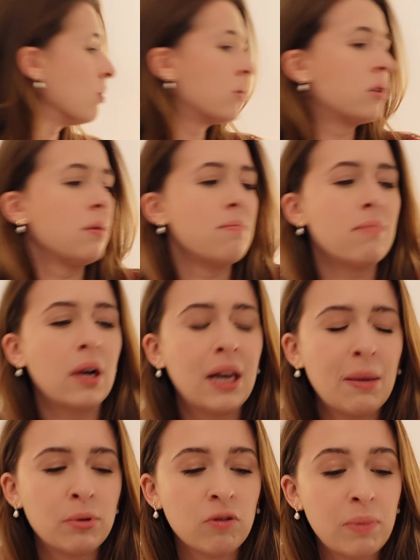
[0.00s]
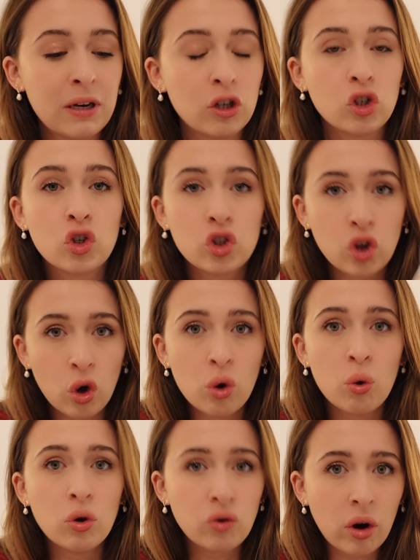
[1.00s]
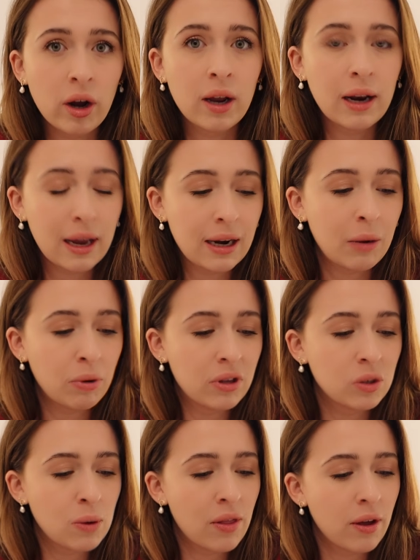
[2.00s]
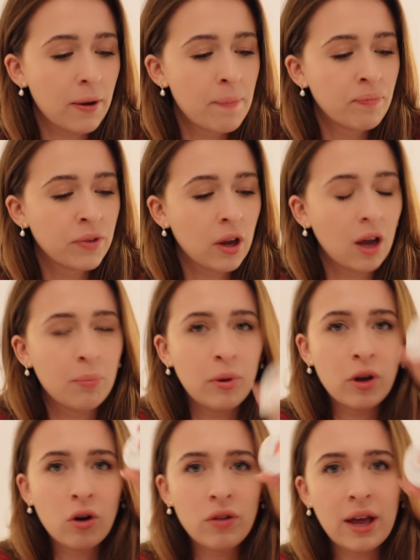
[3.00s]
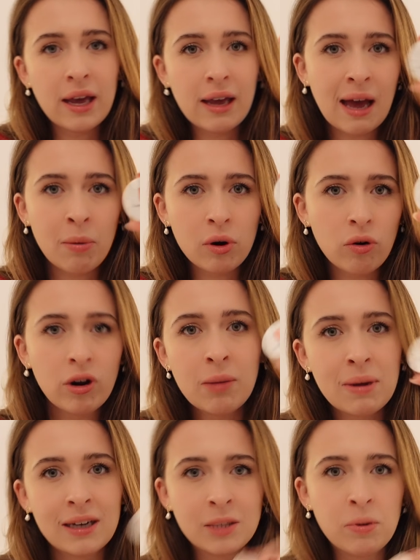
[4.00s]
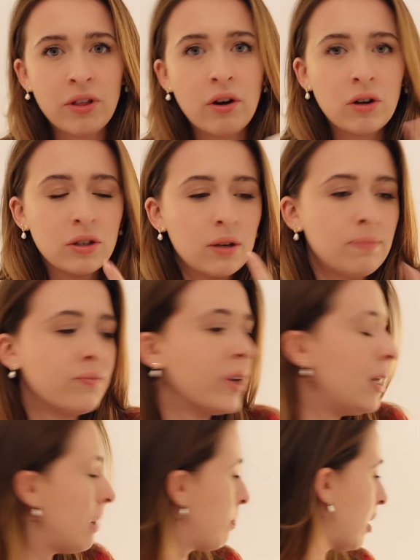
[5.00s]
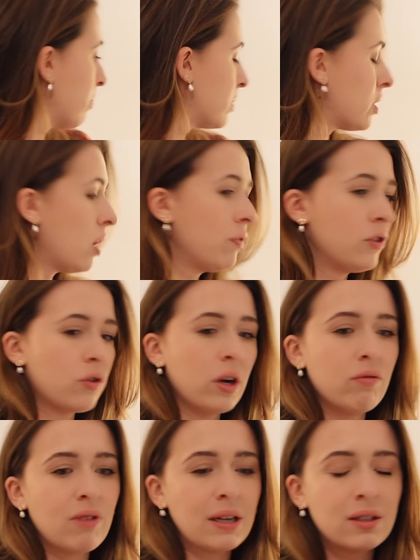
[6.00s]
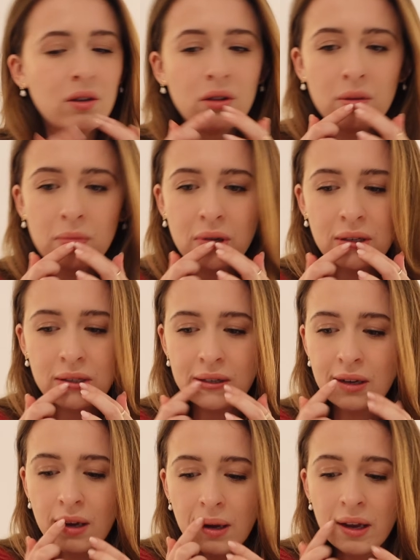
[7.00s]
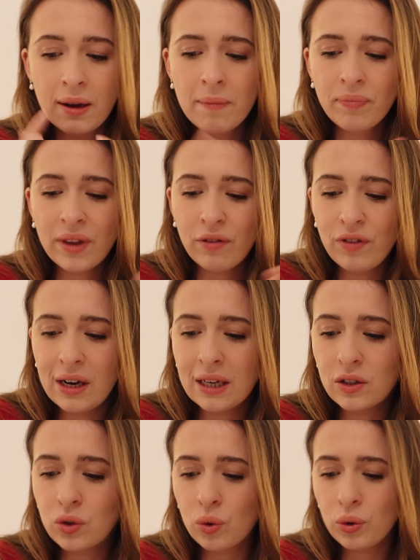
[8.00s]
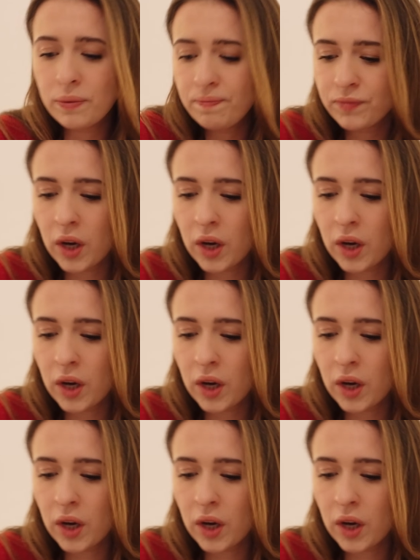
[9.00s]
on some, my lips have been so dry lately with this weather. I'm putting on the eight hour cream Elizabeth Arden lip balm stuff to try and rescue them because they're feeling sore.